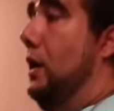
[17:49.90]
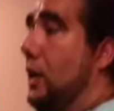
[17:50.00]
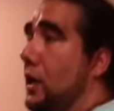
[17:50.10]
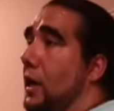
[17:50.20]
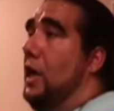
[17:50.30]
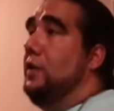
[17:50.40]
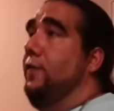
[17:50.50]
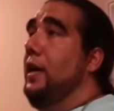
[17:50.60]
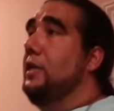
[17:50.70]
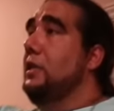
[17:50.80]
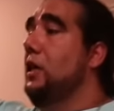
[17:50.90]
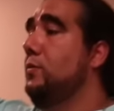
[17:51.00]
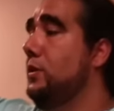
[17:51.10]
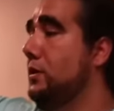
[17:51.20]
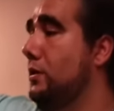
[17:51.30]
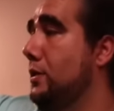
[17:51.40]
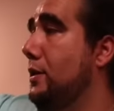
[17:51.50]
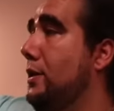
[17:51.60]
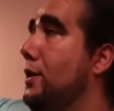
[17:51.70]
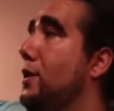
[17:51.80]
Again, S V S Ms
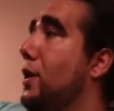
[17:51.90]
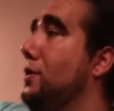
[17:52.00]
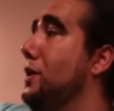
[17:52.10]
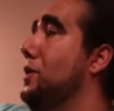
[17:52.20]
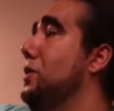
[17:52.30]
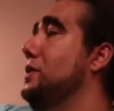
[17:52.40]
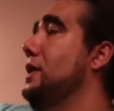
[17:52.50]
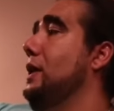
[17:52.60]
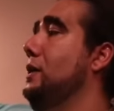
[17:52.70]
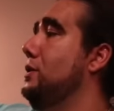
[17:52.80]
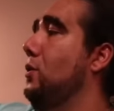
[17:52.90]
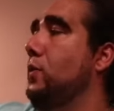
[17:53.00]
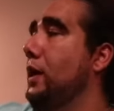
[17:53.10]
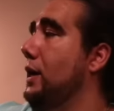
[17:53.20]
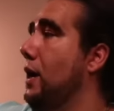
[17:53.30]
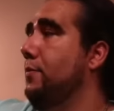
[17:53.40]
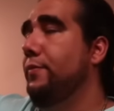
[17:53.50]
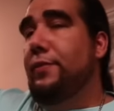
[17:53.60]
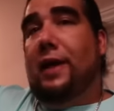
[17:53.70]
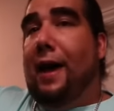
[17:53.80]
on the thirteens. Don't think I'm
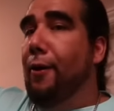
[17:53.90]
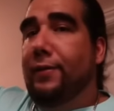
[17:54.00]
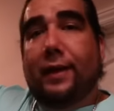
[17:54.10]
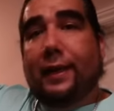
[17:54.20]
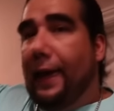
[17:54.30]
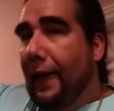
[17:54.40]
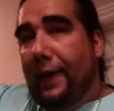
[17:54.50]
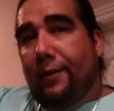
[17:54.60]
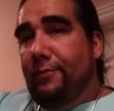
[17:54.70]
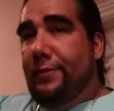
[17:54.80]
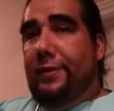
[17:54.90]
out the game.